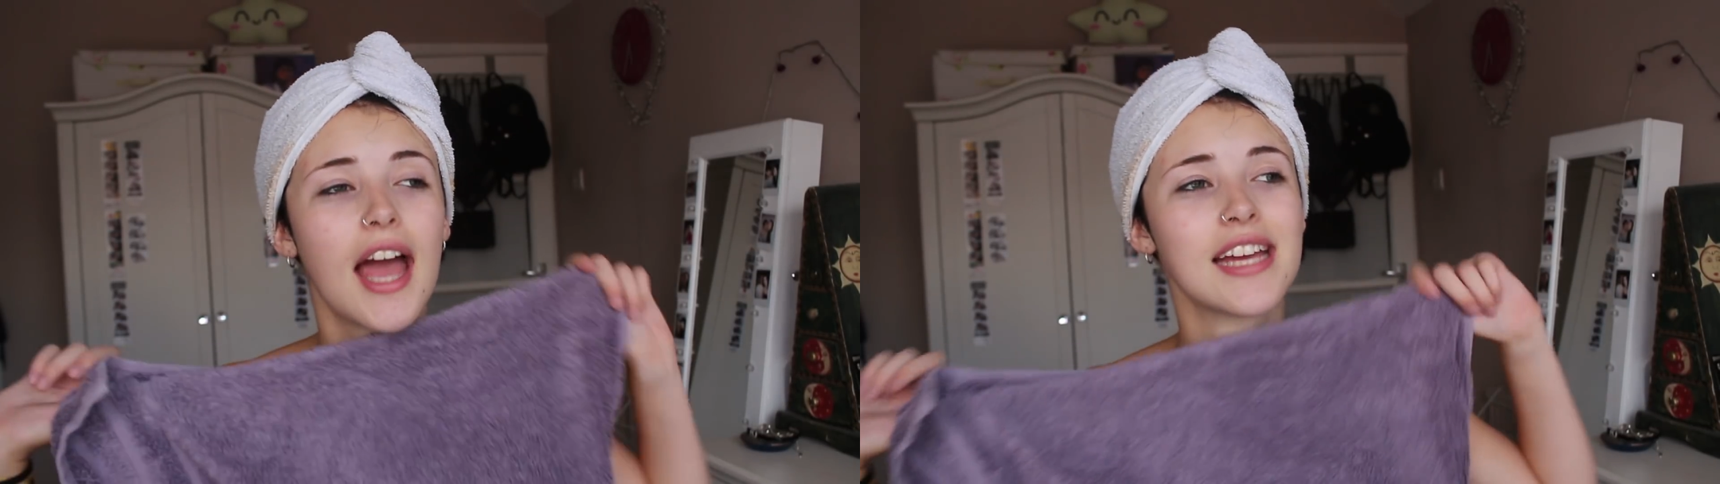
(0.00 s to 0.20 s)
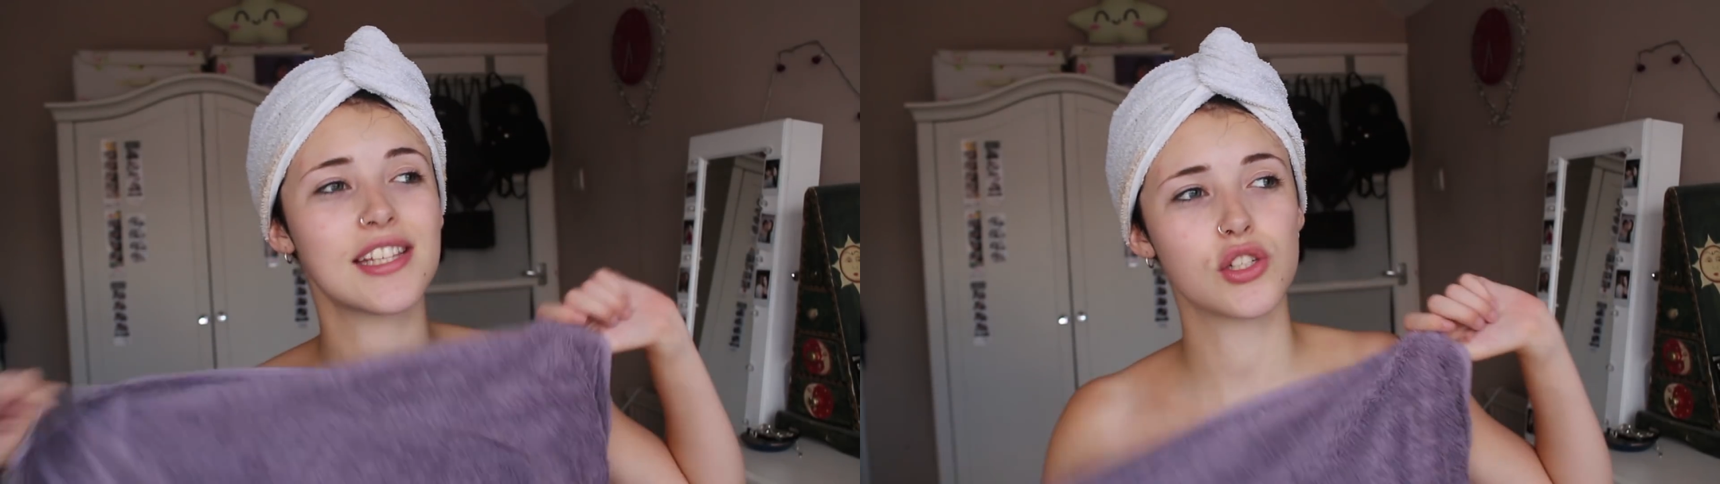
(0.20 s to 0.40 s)

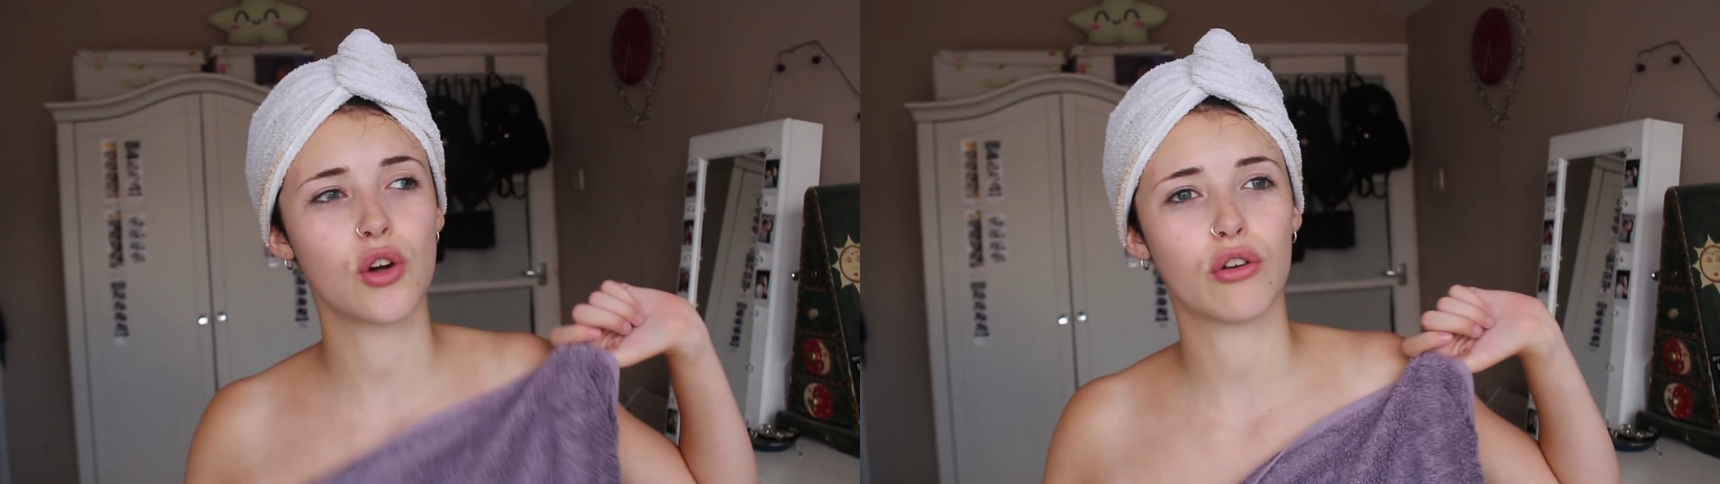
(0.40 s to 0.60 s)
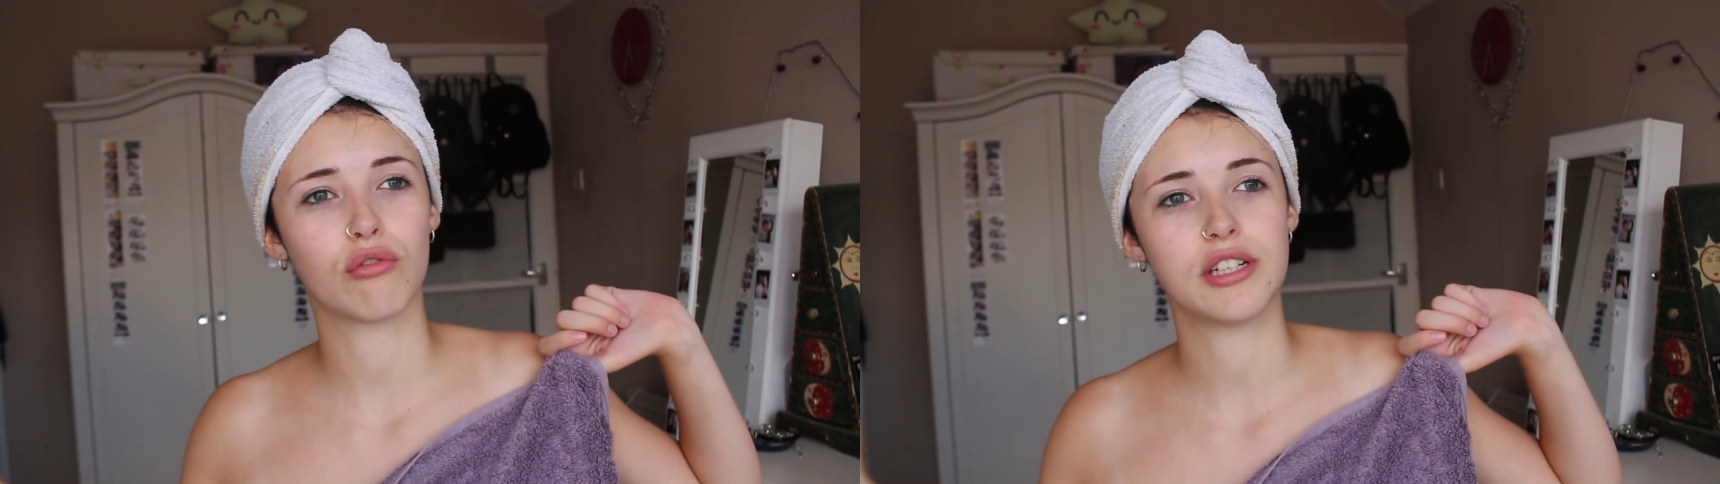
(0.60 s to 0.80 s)
It's
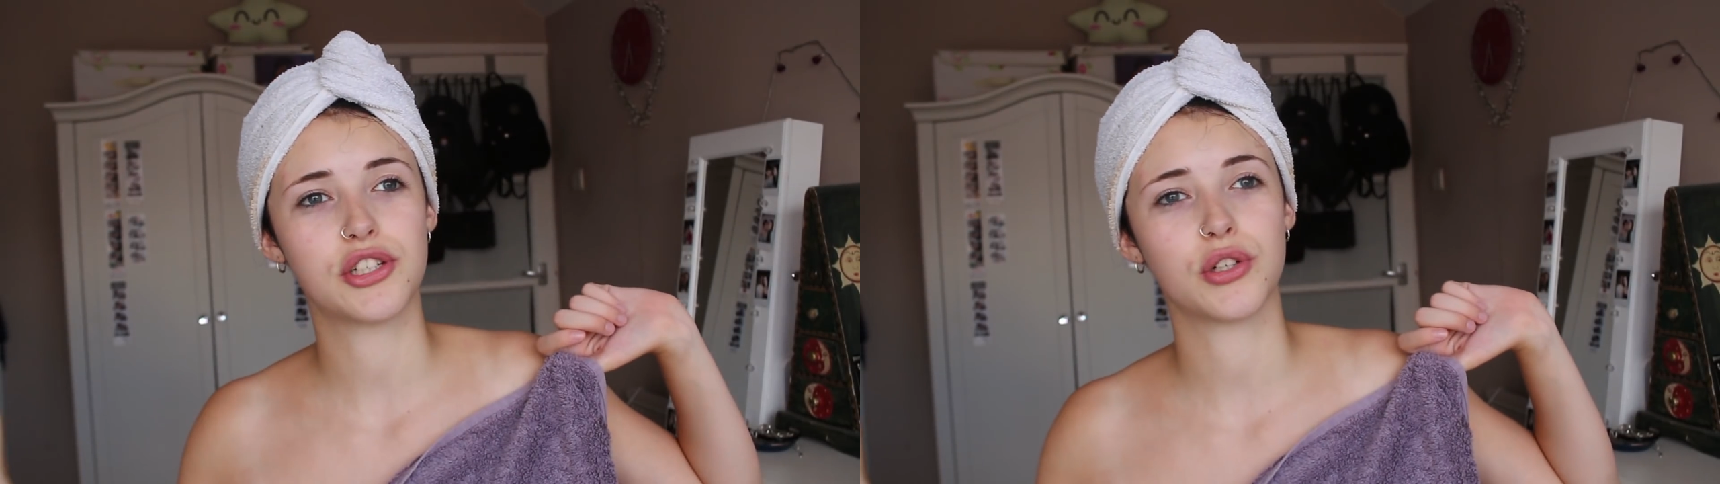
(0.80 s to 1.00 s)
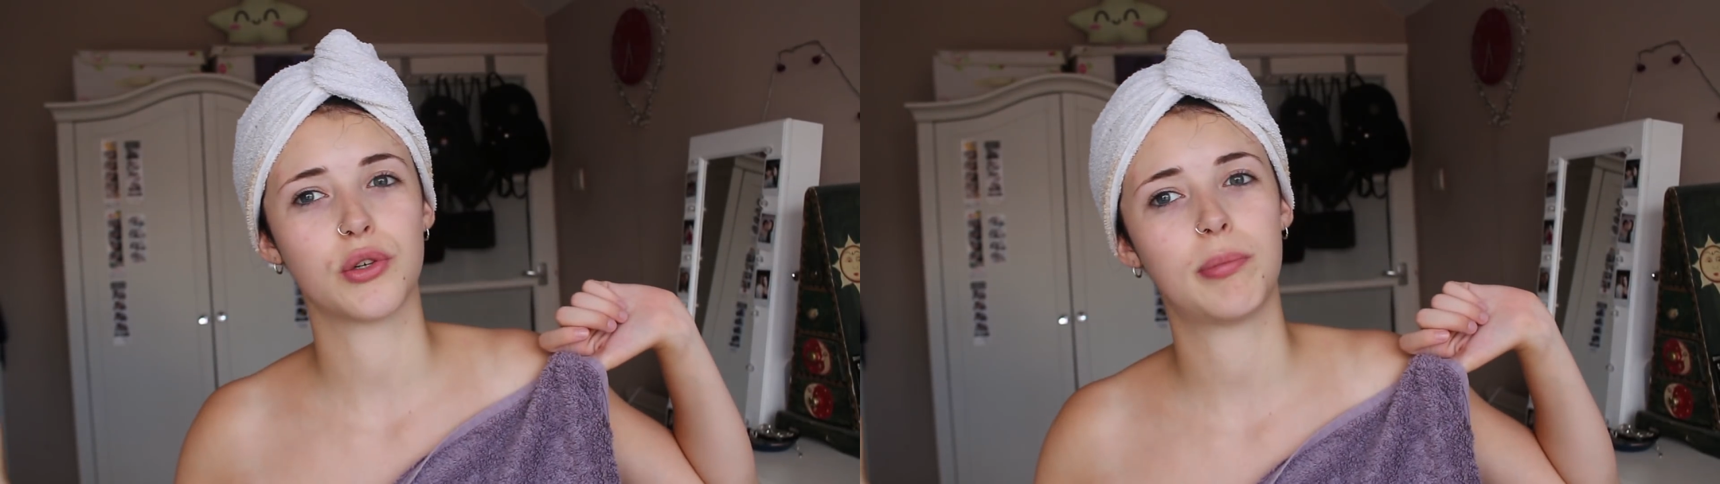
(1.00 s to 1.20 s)
not
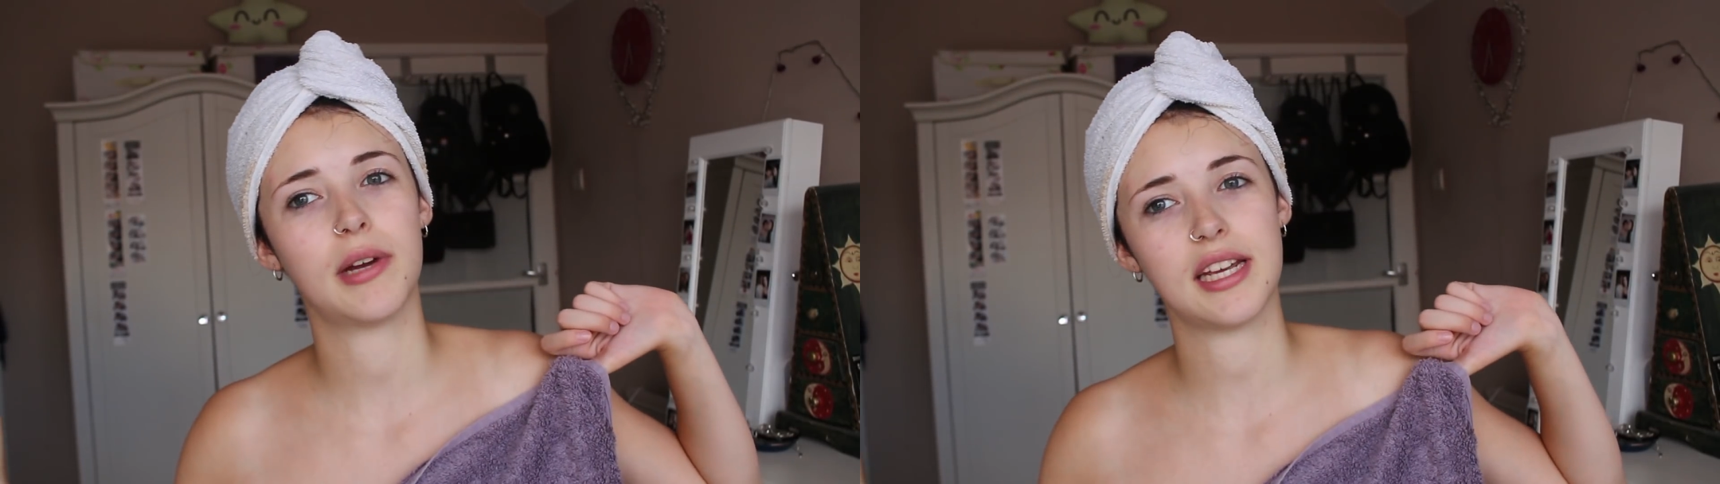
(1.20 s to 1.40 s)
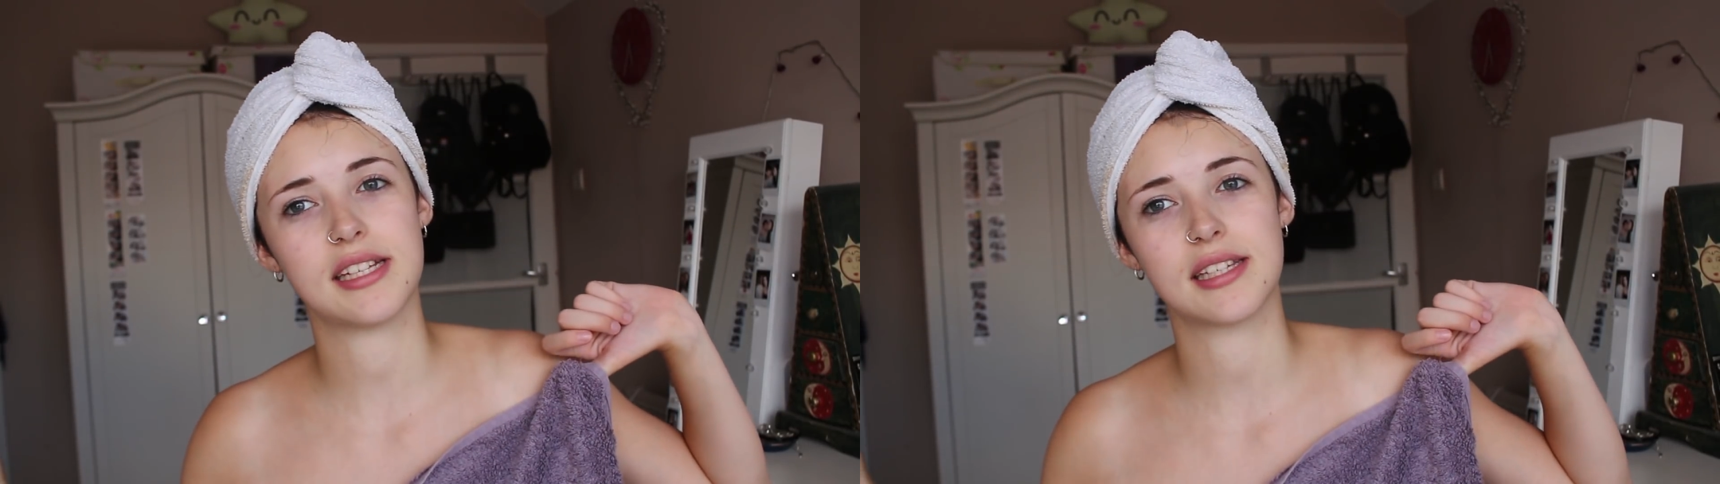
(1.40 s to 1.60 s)
original,
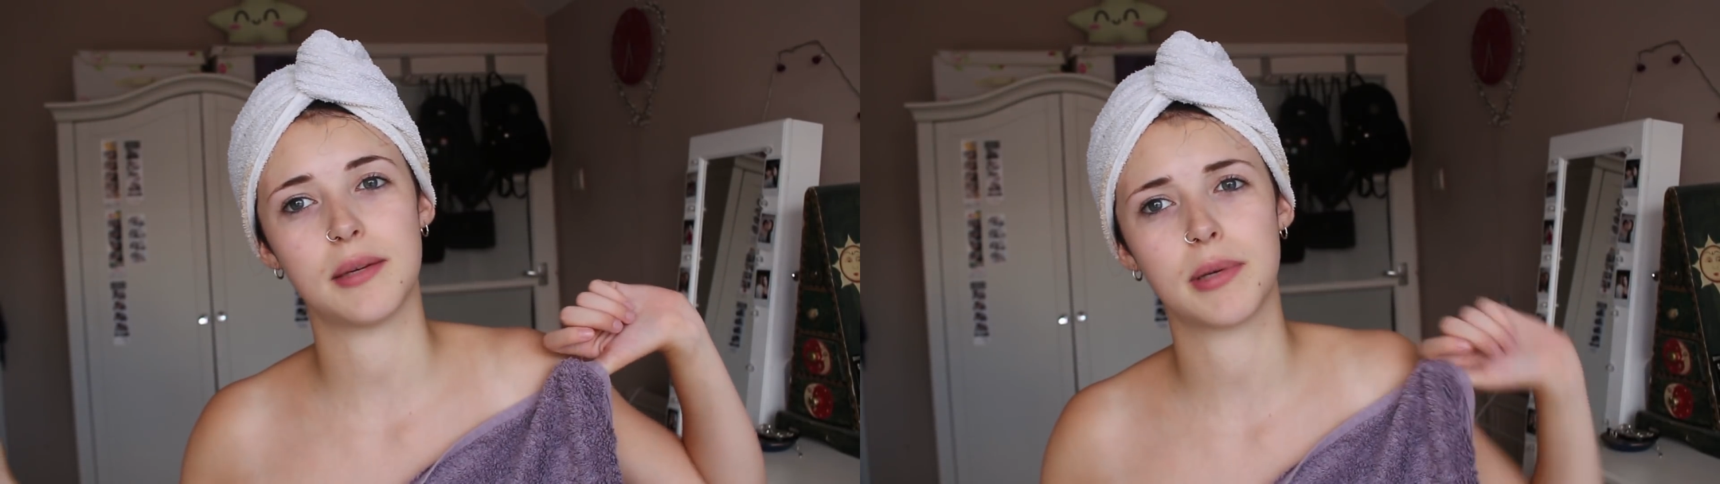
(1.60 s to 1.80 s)
but is it?